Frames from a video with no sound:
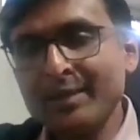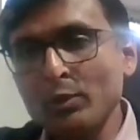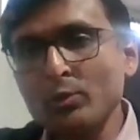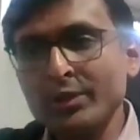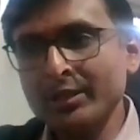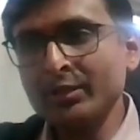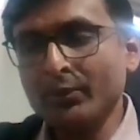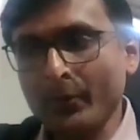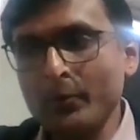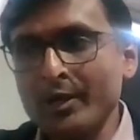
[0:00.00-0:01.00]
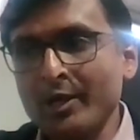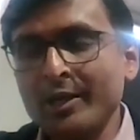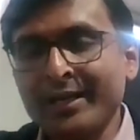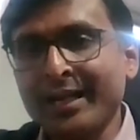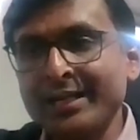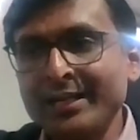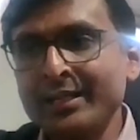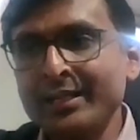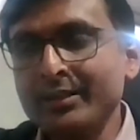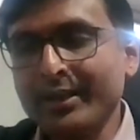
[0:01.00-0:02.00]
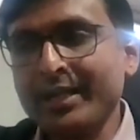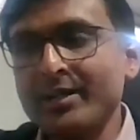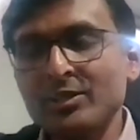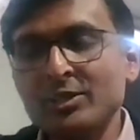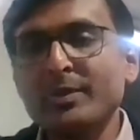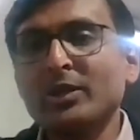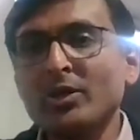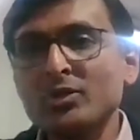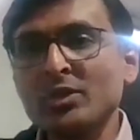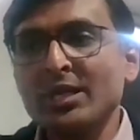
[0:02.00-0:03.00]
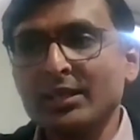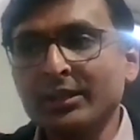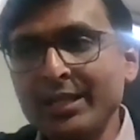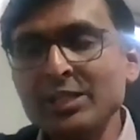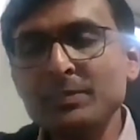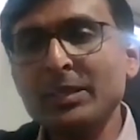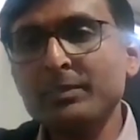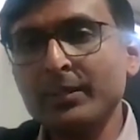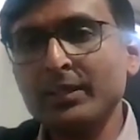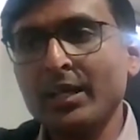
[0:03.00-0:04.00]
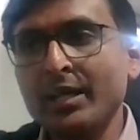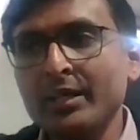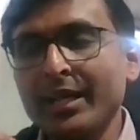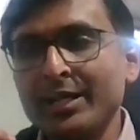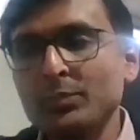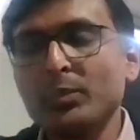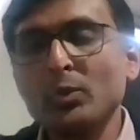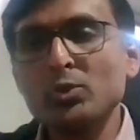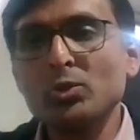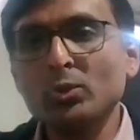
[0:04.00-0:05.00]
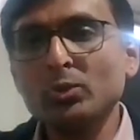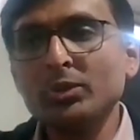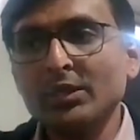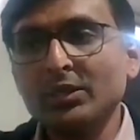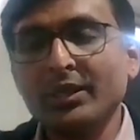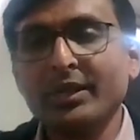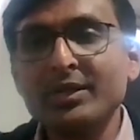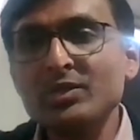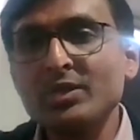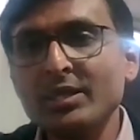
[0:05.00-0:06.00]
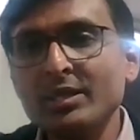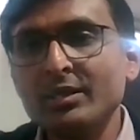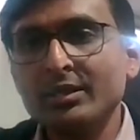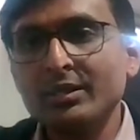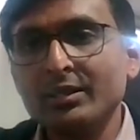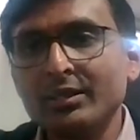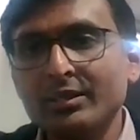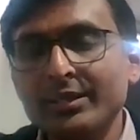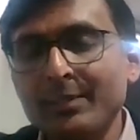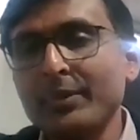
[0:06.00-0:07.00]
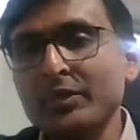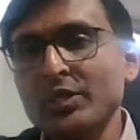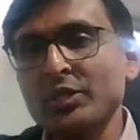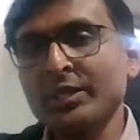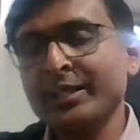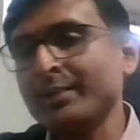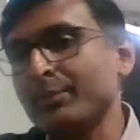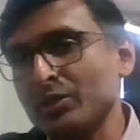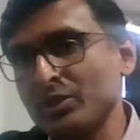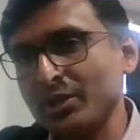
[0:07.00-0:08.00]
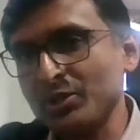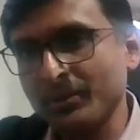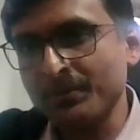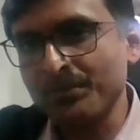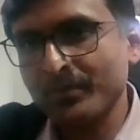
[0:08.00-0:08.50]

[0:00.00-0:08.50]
I'm using crude oil and IT traders is because these people are exposed to currency depreciation and appreciation.